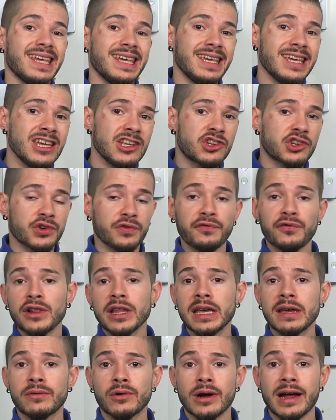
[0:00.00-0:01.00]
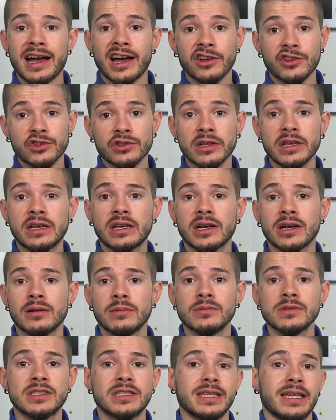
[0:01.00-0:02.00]
each flavor actually
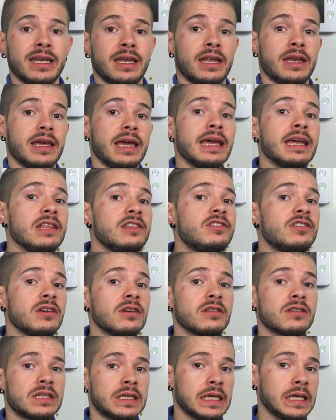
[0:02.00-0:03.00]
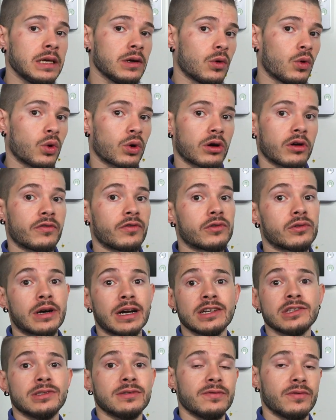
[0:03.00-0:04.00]
comes in an A T and T or a
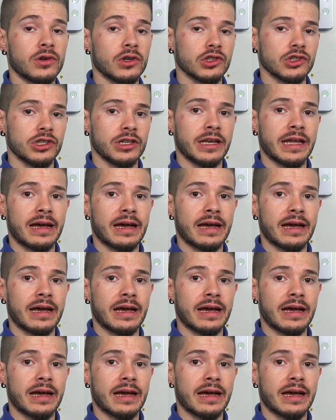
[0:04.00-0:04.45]
Verizon version.